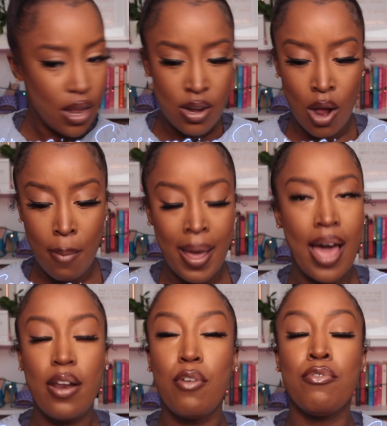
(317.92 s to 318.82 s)
not
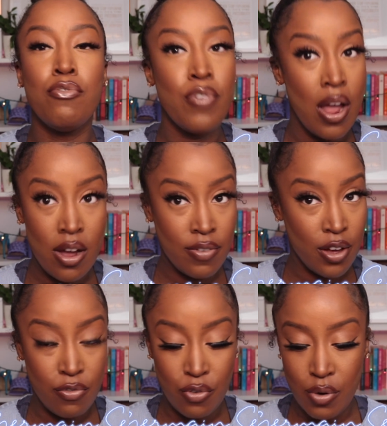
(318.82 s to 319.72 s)
bad. Very,
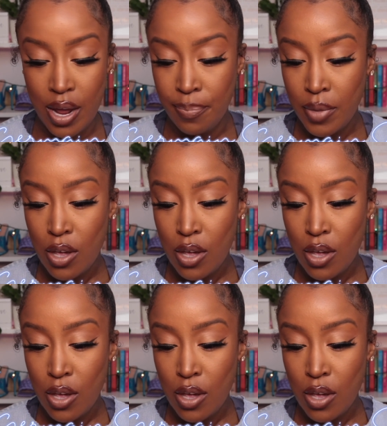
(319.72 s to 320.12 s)
very fruity.